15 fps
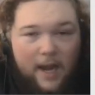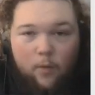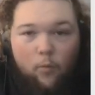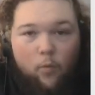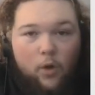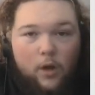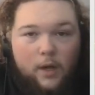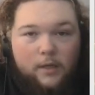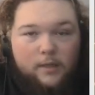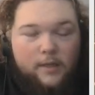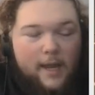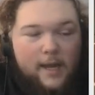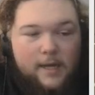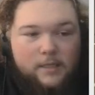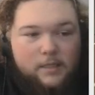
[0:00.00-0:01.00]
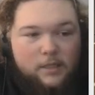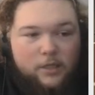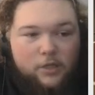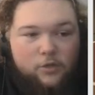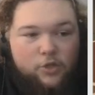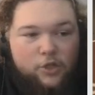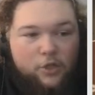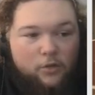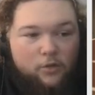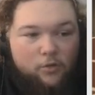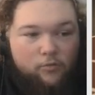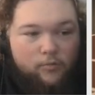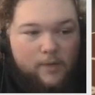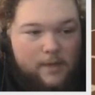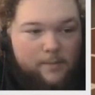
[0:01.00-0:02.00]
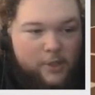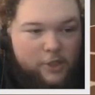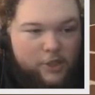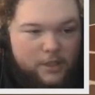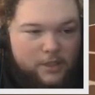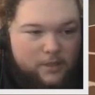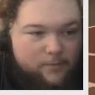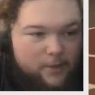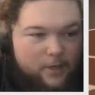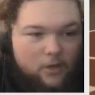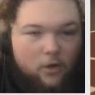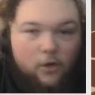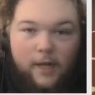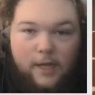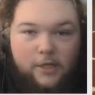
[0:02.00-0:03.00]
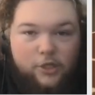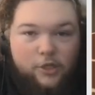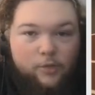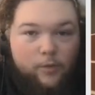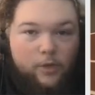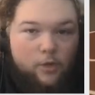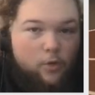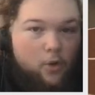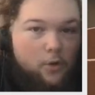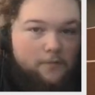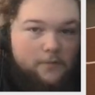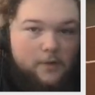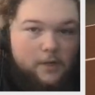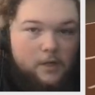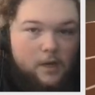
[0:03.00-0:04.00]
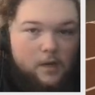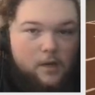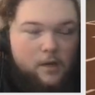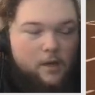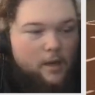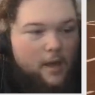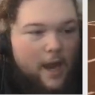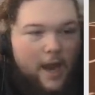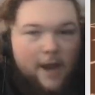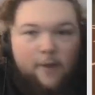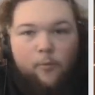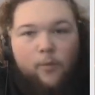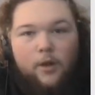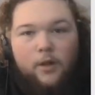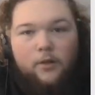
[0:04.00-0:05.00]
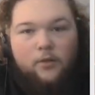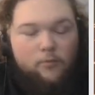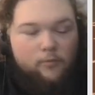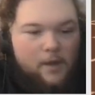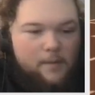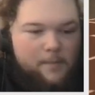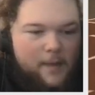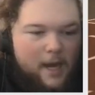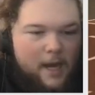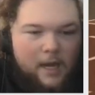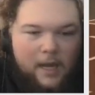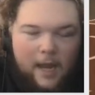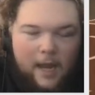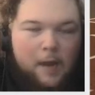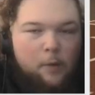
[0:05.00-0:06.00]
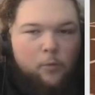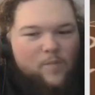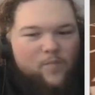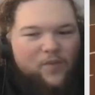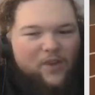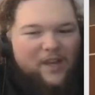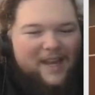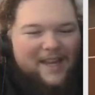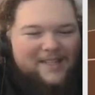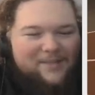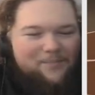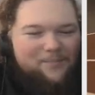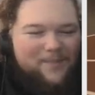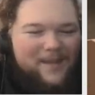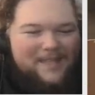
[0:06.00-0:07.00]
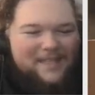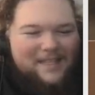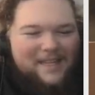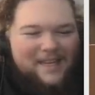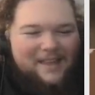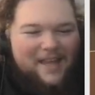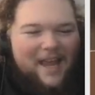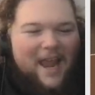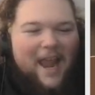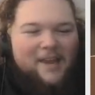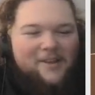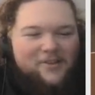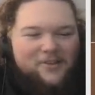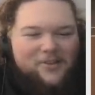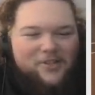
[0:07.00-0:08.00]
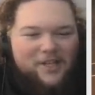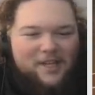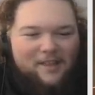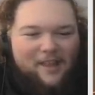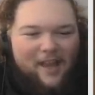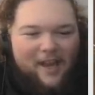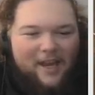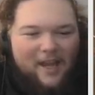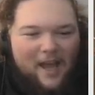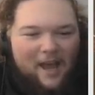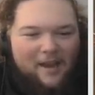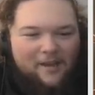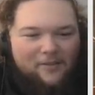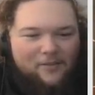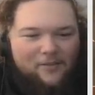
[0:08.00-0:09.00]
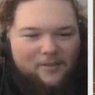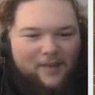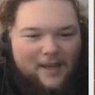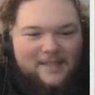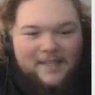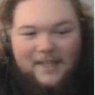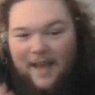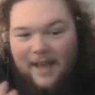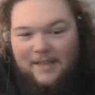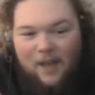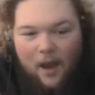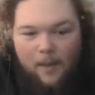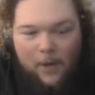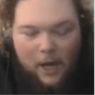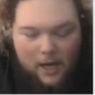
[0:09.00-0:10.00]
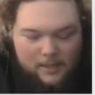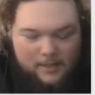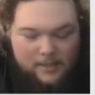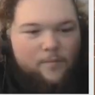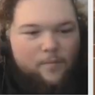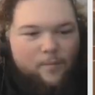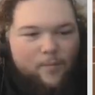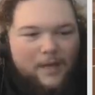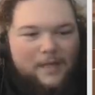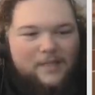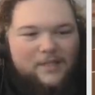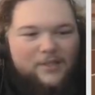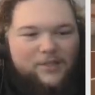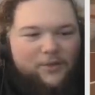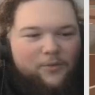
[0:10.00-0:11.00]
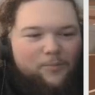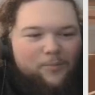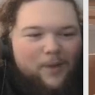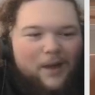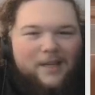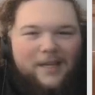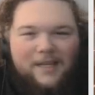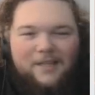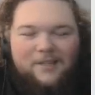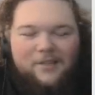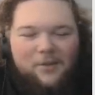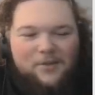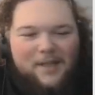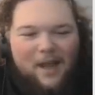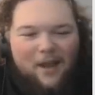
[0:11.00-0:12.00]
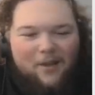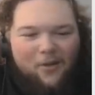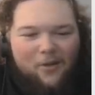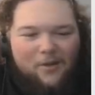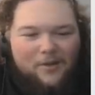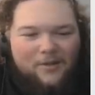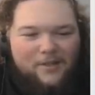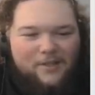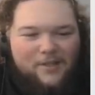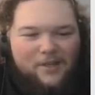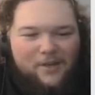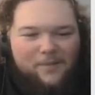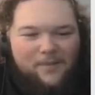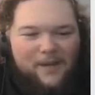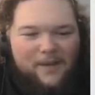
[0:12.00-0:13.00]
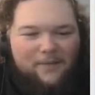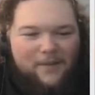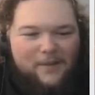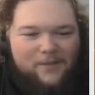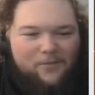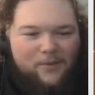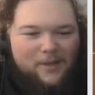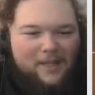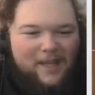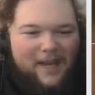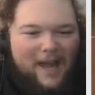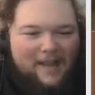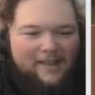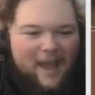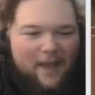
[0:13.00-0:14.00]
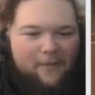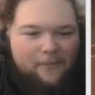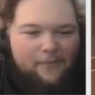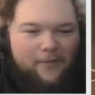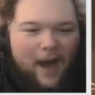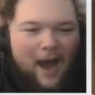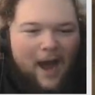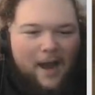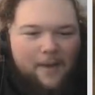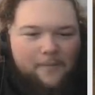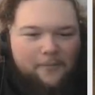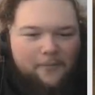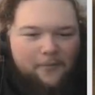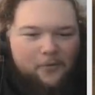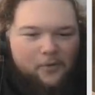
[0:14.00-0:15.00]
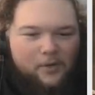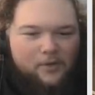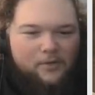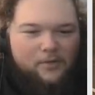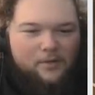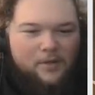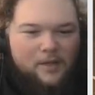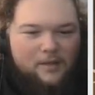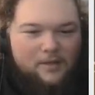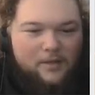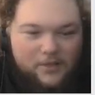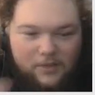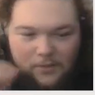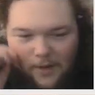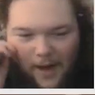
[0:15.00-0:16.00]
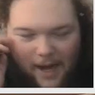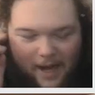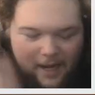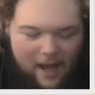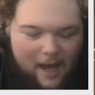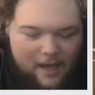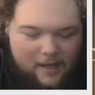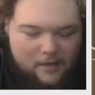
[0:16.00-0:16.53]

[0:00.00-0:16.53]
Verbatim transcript: one. The execution on the rim adjustment and all that shit when you go for the dunk, A one. The rim hang, one. But it's missing the energy. Like, I don't, like, see, that tomahawk's tough, but it's too buggy, so it's kind of hard to determine if it's really got that vibe for real. The two-hand got it